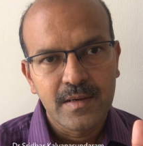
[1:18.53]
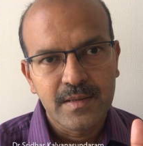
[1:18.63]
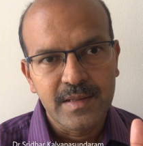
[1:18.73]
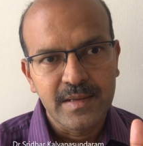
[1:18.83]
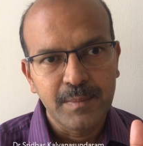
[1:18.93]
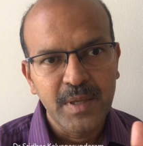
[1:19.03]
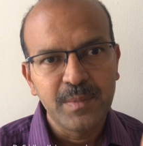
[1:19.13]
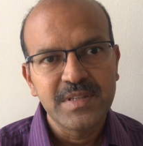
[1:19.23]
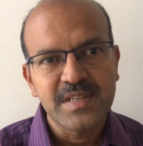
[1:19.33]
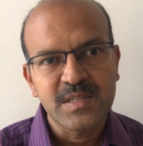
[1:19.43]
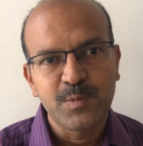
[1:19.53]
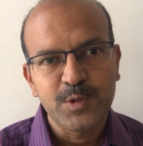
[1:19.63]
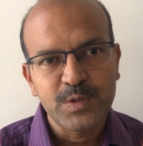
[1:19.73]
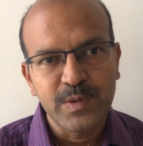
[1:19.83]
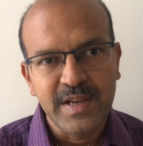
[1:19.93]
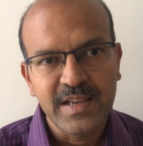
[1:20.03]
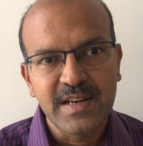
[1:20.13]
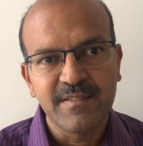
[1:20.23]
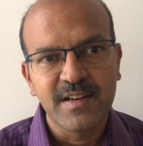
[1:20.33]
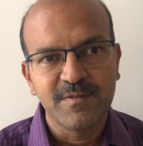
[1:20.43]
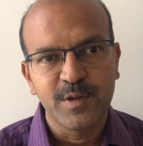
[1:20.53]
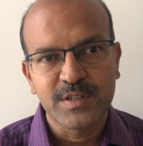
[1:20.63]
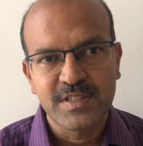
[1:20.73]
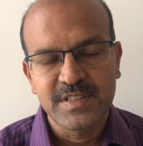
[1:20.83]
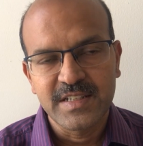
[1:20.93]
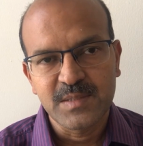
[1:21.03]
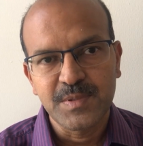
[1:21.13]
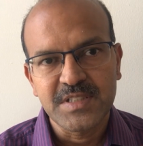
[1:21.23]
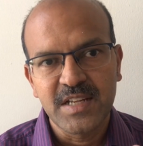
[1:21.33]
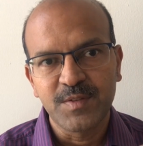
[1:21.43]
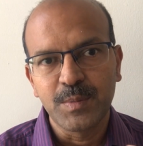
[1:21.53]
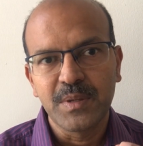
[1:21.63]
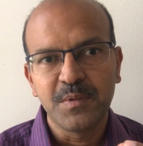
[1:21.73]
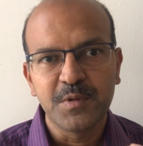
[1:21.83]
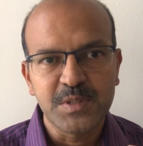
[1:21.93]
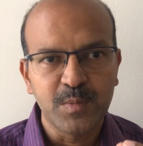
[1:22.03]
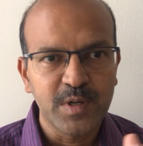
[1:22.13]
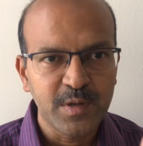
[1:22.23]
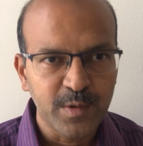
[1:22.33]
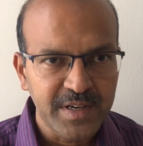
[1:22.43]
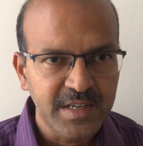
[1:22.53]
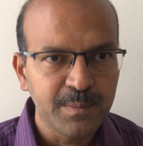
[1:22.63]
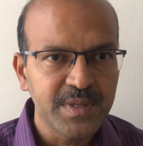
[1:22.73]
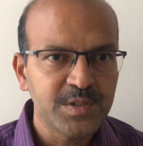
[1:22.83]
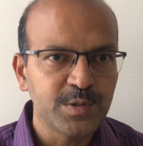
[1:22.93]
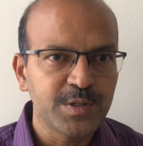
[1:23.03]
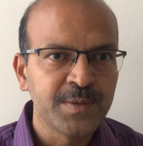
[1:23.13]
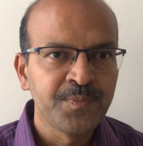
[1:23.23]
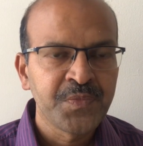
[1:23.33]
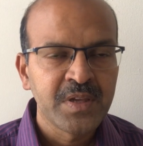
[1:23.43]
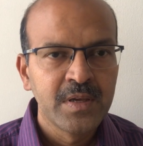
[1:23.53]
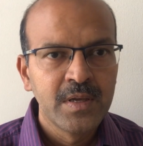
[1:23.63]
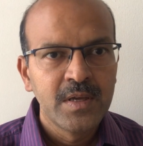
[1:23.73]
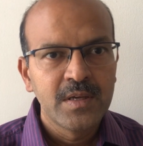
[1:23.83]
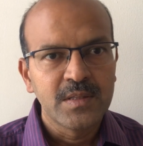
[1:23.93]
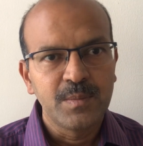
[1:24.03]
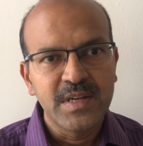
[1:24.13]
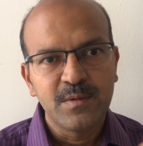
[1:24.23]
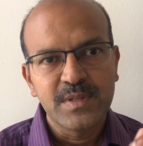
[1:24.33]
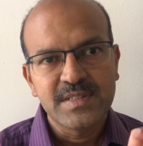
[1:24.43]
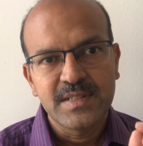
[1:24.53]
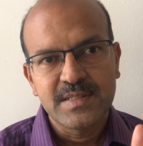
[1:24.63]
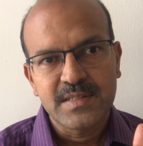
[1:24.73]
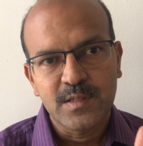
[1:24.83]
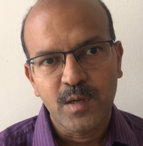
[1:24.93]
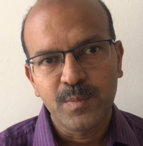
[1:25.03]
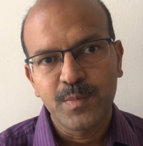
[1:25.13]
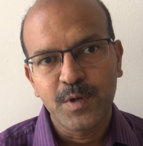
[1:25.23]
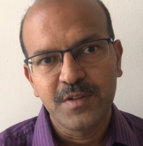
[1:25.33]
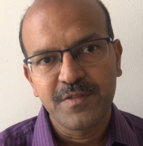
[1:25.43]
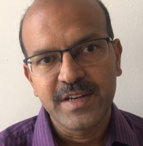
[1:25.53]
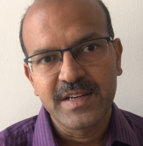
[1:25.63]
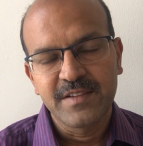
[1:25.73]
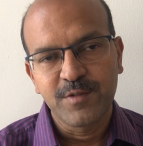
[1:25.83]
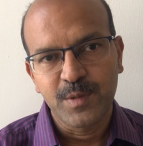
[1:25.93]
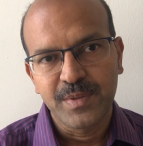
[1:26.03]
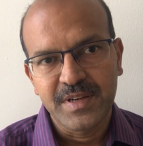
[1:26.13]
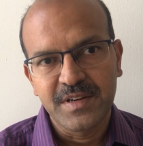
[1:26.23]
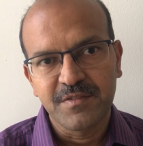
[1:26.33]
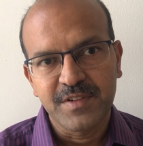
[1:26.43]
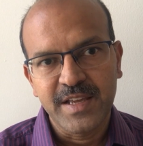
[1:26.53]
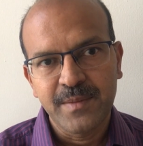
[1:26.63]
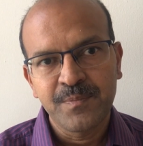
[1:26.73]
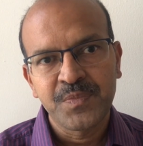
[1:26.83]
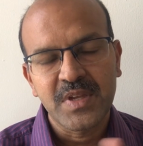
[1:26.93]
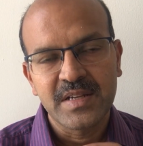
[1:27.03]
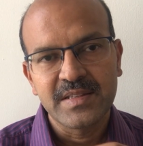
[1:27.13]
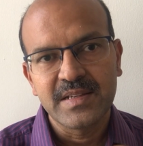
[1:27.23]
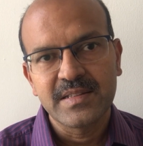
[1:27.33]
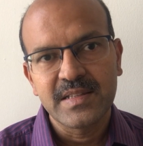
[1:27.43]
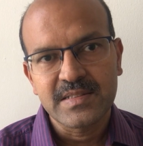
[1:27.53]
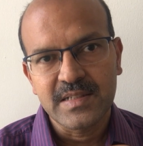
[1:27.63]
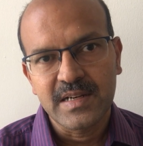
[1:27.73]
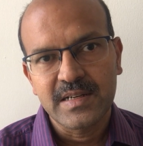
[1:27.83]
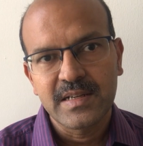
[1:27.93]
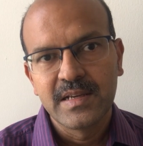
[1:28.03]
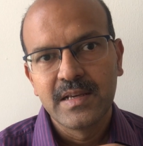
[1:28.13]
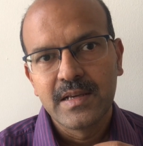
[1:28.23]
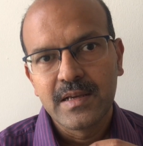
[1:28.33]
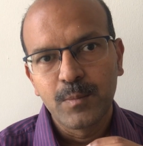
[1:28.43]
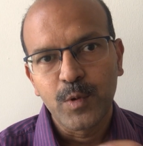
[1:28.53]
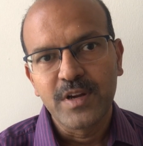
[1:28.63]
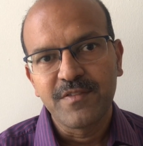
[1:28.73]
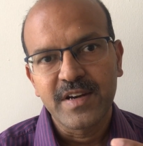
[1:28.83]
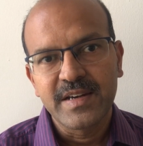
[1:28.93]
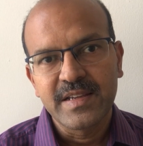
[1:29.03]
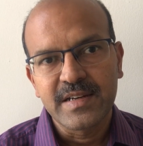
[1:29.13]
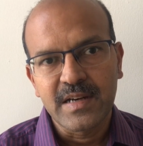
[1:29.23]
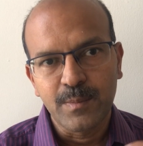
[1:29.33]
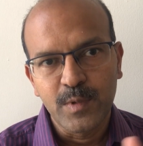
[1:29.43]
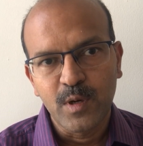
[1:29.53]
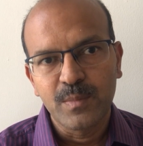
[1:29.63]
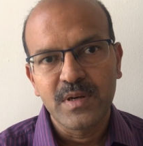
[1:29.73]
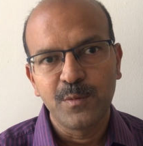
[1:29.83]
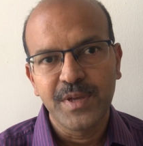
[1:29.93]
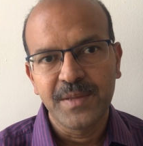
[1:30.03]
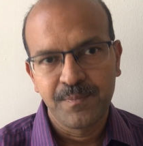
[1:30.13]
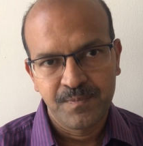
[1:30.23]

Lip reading: a baby is exposed to a high level of oxygen, especially if the baby was born quite immature, the blood vessels stop proliferating for a period of time and then they start proliferating in an abnormal way.